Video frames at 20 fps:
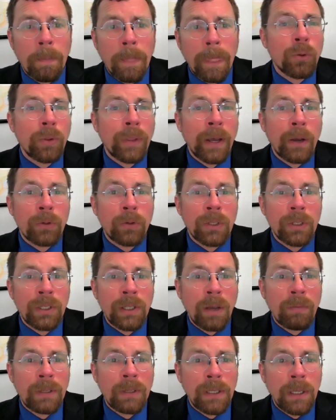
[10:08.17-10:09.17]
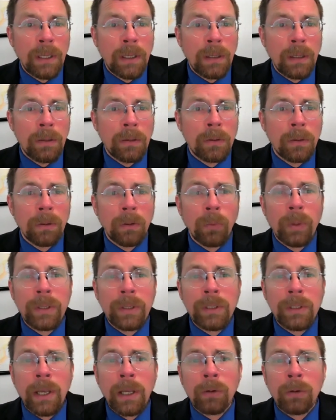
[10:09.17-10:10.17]
2017,
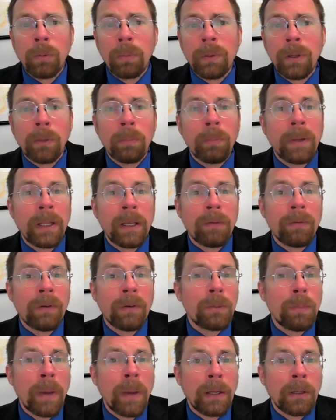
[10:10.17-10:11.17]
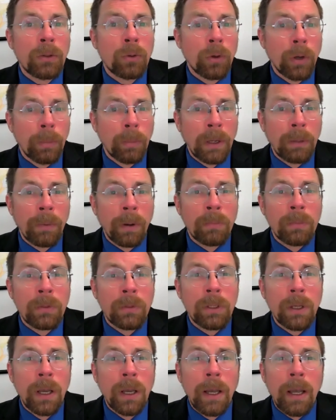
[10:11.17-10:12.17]
Louisiana repealed many of its mandatory
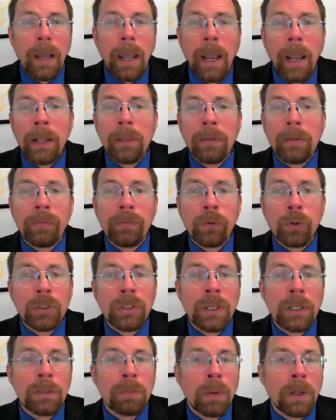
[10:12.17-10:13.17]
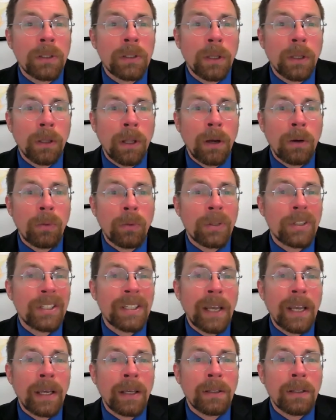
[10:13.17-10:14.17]
minimums, and in the first 6 months alone, the
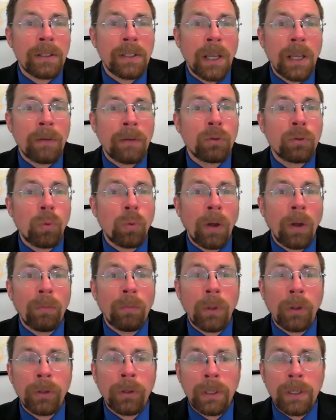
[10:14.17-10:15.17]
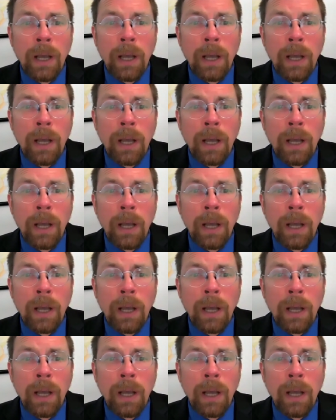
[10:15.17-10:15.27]
state saved $12 million.